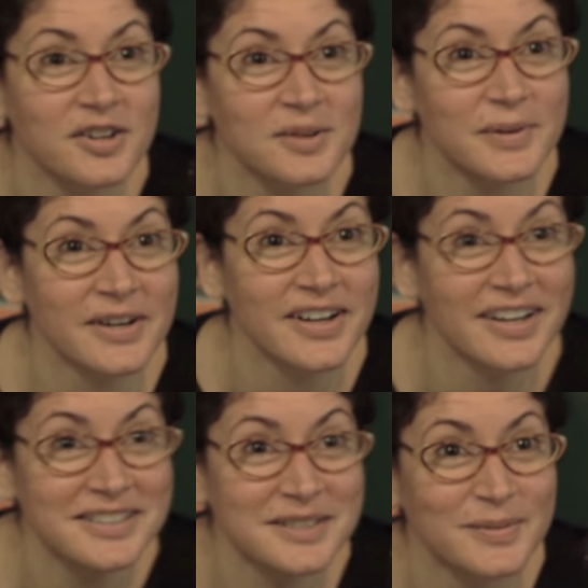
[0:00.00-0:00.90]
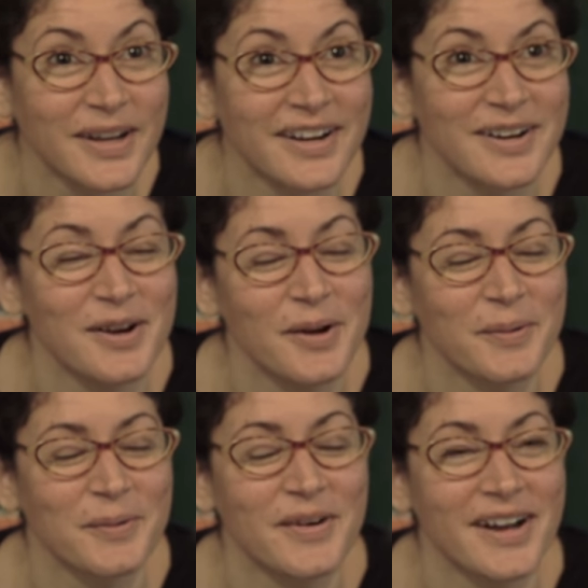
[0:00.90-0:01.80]
we'll explain things.
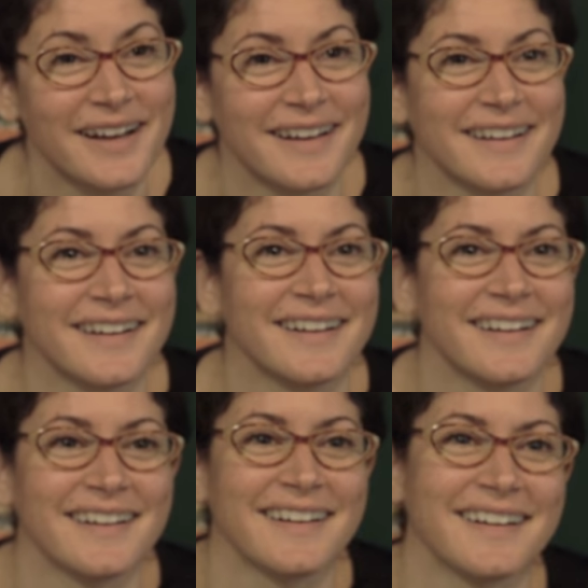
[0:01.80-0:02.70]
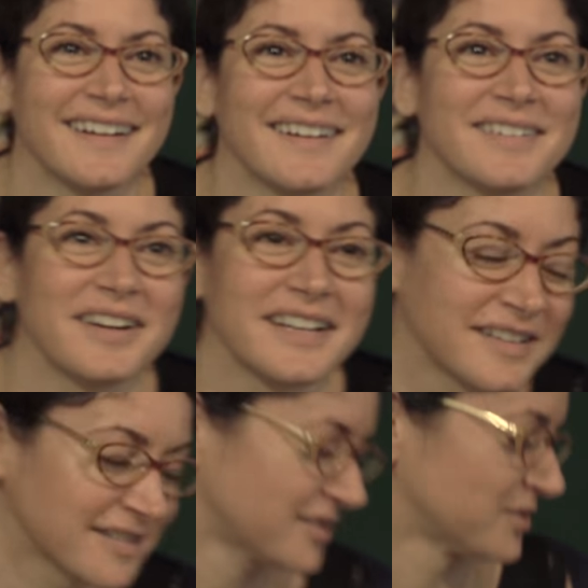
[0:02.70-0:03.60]
And but yeah, we're proud
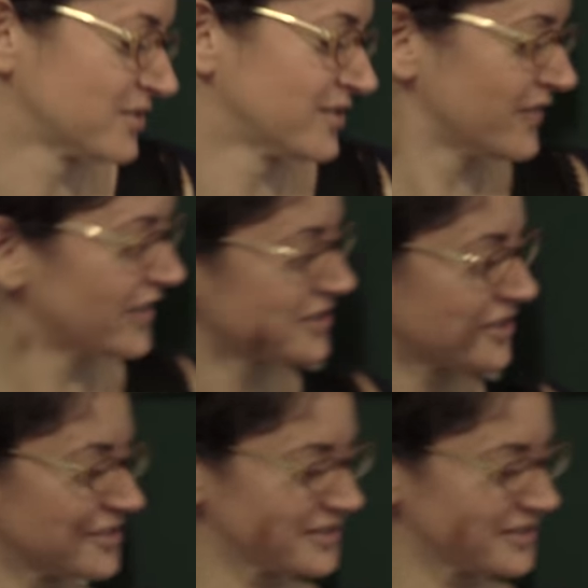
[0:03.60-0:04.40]
that people feel